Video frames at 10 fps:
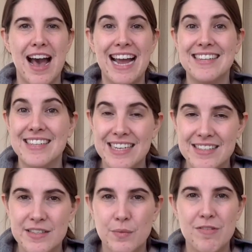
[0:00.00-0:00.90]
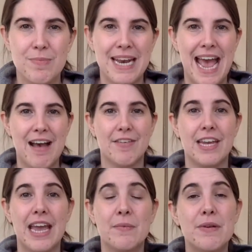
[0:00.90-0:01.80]
ideas that we've been
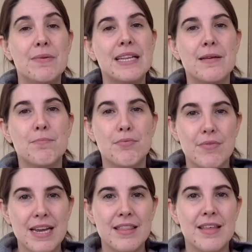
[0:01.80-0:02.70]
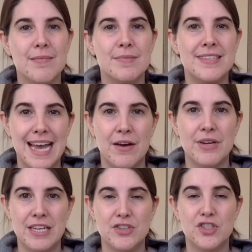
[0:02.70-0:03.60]
having, and we really bring them down
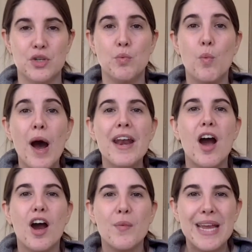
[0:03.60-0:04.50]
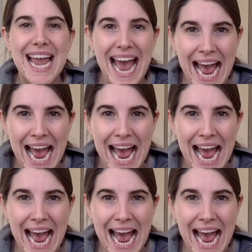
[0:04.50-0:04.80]
into what are we